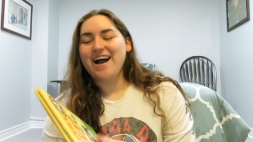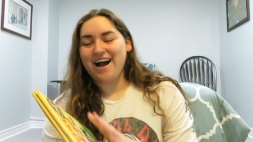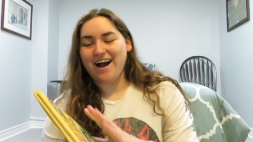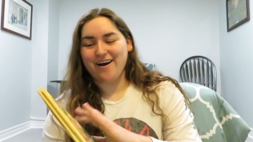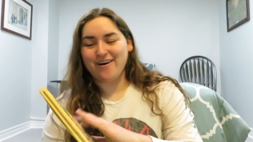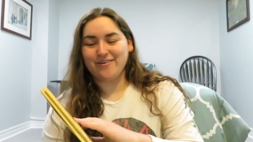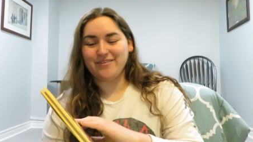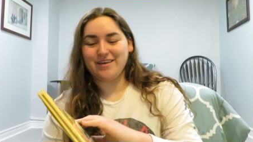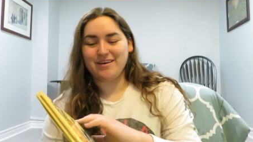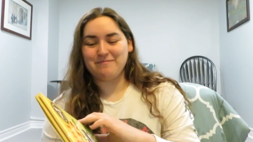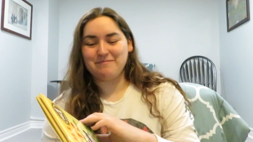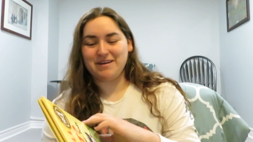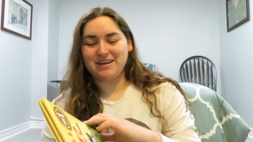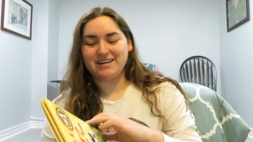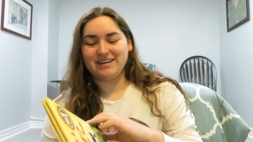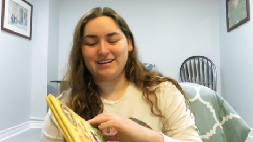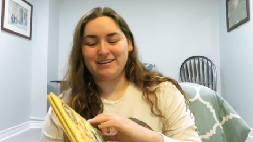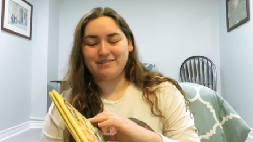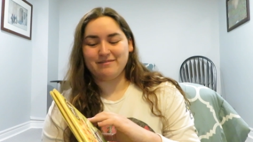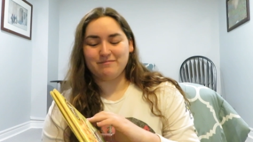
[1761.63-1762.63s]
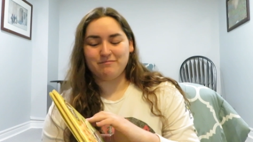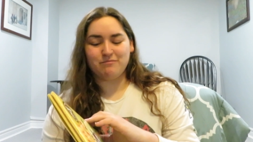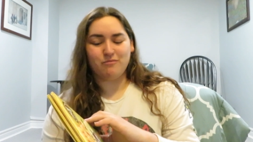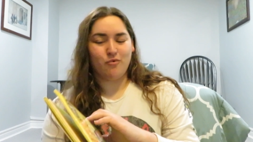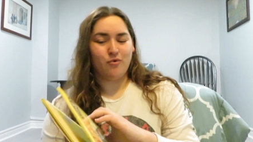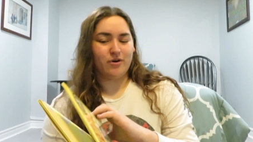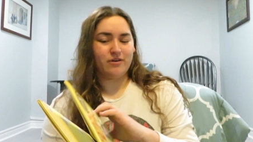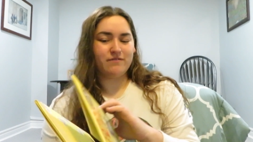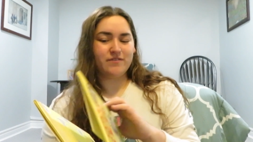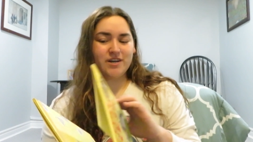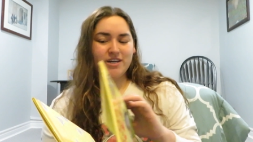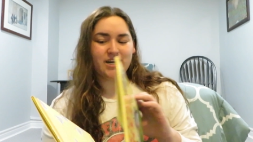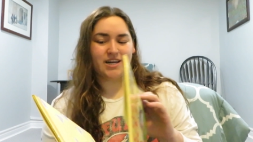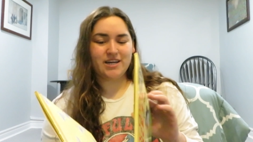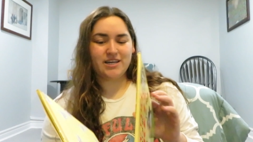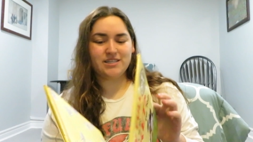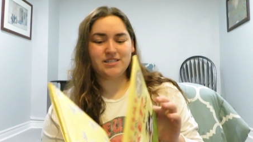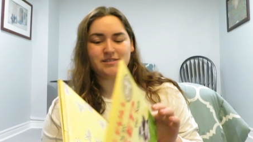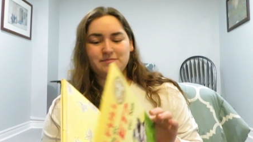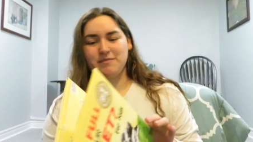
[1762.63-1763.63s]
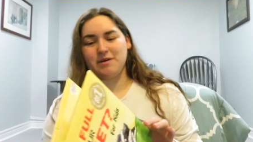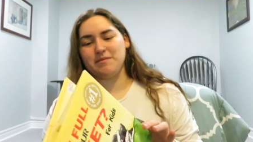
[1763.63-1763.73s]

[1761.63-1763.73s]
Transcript: how they made it more for kids.